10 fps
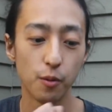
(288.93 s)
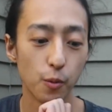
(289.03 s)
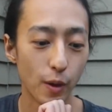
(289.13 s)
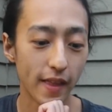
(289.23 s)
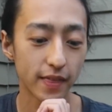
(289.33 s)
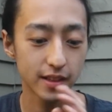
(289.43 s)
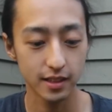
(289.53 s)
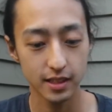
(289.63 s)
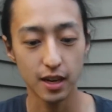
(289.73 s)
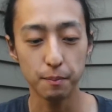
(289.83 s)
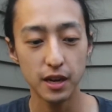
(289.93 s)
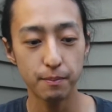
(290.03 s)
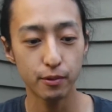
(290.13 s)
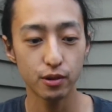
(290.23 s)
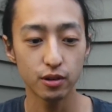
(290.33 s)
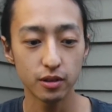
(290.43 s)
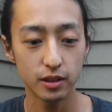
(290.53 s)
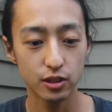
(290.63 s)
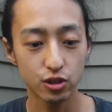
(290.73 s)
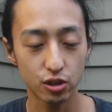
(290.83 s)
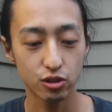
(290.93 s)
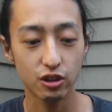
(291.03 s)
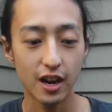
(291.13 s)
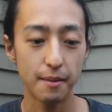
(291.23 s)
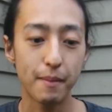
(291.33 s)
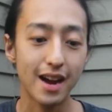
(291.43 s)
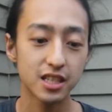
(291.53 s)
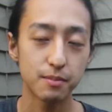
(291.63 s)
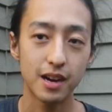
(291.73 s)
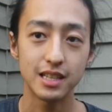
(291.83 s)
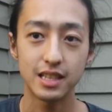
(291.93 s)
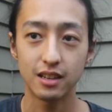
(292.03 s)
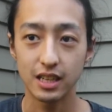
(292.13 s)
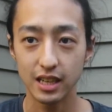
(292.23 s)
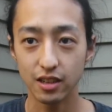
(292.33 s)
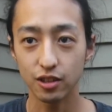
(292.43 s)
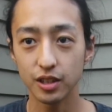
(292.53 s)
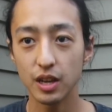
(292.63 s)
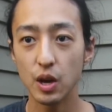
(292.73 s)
When some people, to try and maximize their yield,